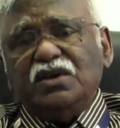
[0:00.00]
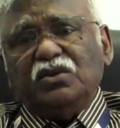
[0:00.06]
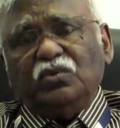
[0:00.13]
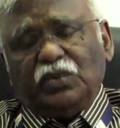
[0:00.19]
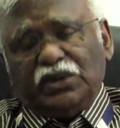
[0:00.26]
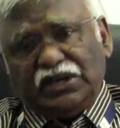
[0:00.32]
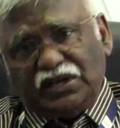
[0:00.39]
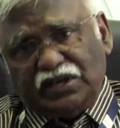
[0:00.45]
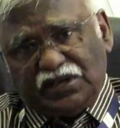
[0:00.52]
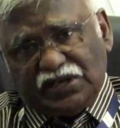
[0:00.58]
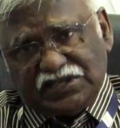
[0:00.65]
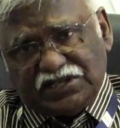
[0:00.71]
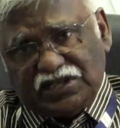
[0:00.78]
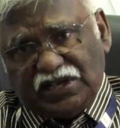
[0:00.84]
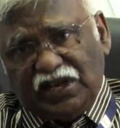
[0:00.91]
Whether it
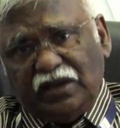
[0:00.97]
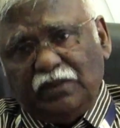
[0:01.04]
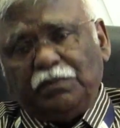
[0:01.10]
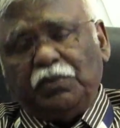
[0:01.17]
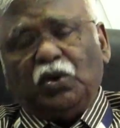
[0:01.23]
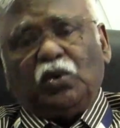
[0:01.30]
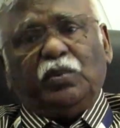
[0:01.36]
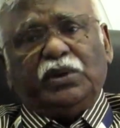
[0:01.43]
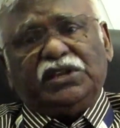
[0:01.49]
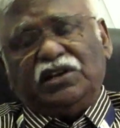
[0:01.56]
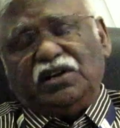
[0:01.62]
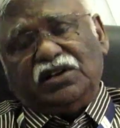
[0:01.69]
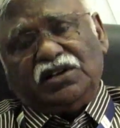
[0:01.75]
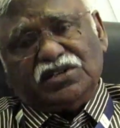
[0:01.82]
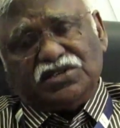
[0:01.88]
is sleep, or
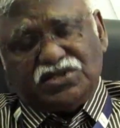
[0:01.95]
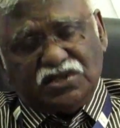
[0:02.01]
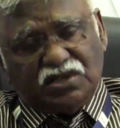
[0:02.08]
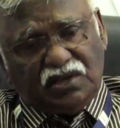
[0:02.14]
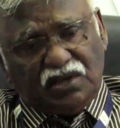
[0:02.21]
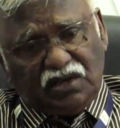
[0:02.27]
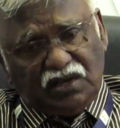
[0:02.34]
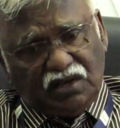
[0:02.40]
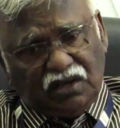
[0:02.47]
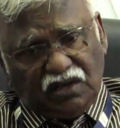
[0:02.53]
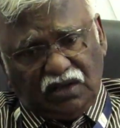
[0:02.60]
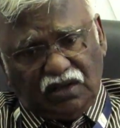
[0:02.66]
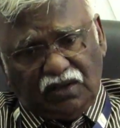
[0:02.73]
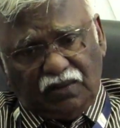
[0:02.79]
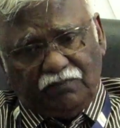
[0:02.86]
whether it is
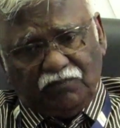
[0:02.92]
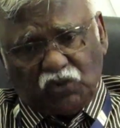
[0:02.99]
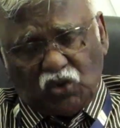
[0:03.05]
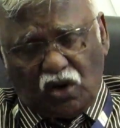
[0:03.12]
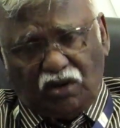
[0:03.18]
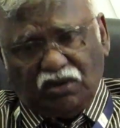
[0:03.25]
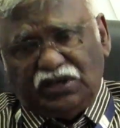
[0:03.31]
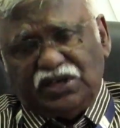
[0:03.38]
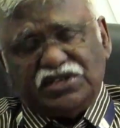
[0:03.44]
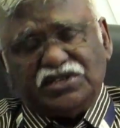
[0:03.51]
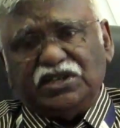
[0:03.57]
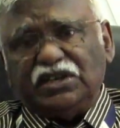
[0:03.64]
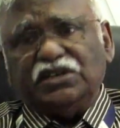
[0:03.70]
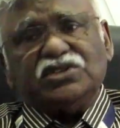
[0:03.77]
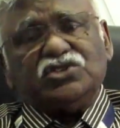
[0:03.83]

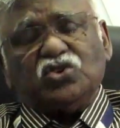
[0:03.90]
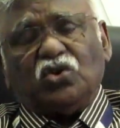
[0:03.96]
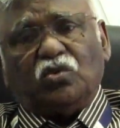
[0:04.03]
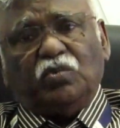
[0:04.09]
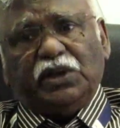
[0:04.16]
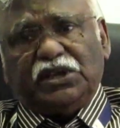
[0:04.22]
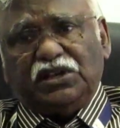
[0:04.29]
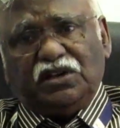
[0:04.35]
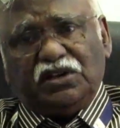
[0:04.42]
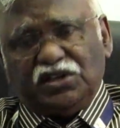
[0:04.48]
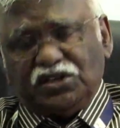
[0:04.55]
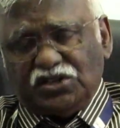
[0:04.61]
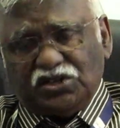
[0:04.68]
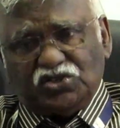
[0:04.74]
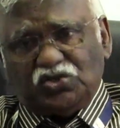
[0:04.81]
cognizance, or whether it
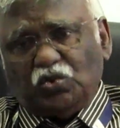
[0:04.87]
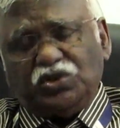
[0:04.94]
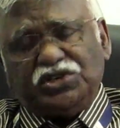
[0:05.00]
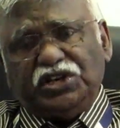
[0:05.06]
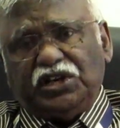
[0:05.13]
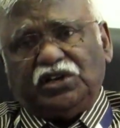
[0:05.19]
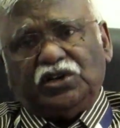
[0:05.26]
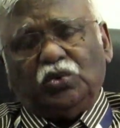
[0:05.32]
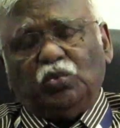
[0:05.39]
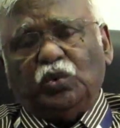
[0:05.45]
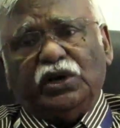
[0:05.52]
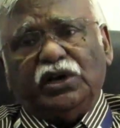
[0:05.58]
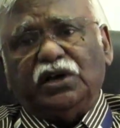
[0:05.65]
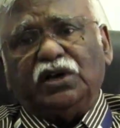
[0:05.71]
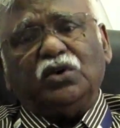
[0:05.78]
is associated
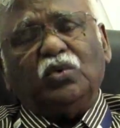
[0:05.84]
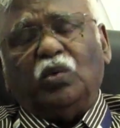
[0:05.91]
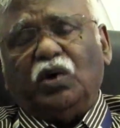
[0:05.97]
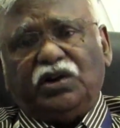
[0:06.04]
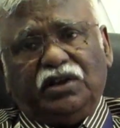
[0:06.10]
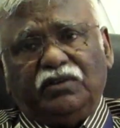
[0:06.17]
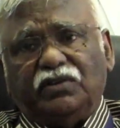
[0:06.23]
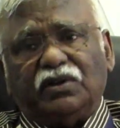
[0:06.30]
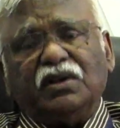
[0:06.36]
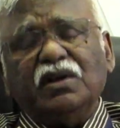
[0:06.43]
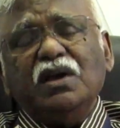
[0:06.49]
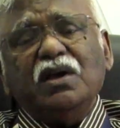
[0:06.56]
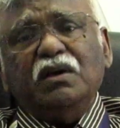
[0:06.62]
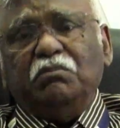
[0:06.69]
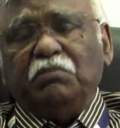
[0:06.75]
work, whatever,
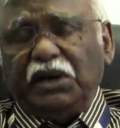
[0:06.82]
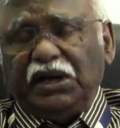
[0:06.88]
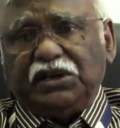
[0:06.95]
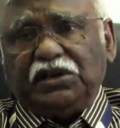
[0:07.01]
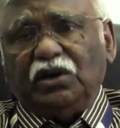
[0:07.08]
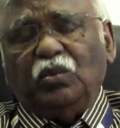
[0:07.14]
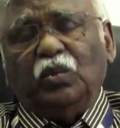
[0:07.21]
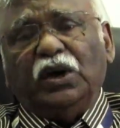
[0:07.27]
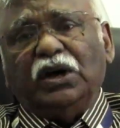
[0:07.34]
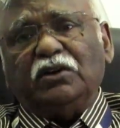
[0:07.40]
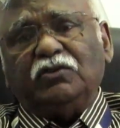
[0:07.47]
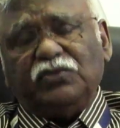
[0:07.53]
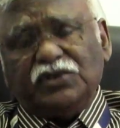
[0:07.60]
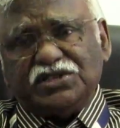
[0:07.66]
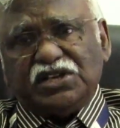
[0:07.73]
mental
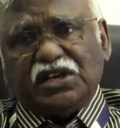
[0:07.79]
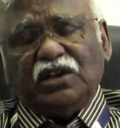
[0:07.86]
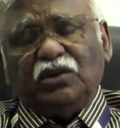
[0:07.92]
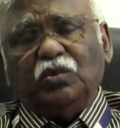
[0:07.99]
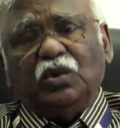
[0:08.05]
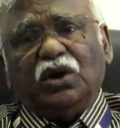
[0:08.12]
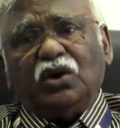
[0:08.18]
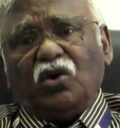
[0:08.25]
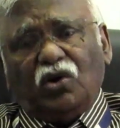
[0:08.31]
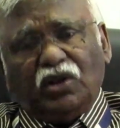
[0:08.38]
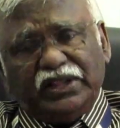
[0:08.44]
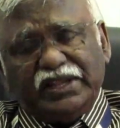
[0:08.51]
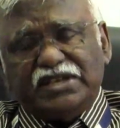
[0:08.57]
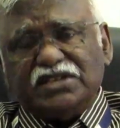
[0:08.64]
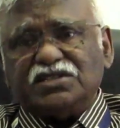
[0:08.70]
work, physical work,
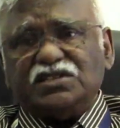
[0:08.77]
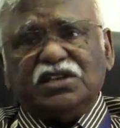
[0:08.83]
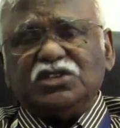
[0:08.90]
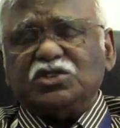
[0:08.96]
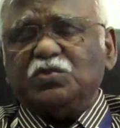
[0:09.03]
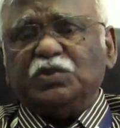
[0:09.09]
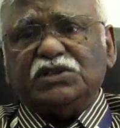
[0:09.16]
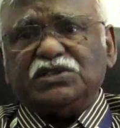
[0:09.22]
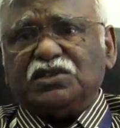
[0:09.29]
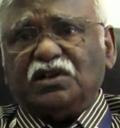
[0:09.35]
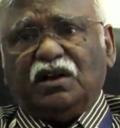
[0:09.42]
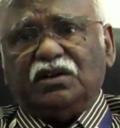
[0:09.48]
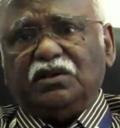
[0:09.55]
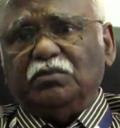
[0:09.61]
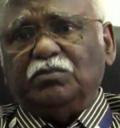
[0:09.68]
all these things will
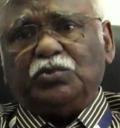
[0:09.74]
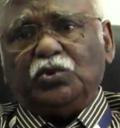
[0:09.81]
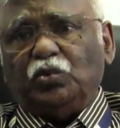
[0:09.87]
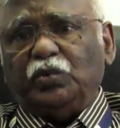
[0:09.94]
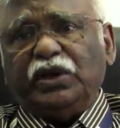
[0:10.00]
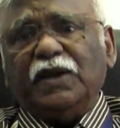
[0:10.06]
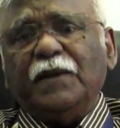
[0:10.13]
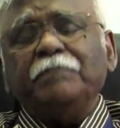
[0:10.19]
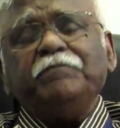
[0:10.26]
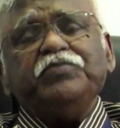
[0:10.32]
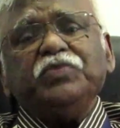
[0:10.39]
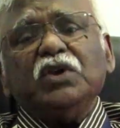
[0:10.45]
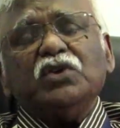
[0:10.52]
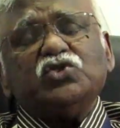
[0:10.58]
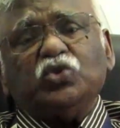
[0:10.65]
start improving.
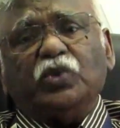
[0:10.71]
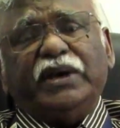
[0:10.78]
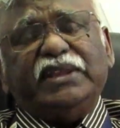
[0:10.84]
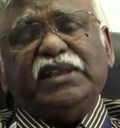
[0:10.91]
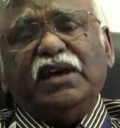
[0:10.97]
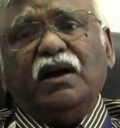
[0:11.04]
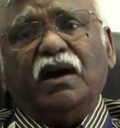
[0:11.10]
So I think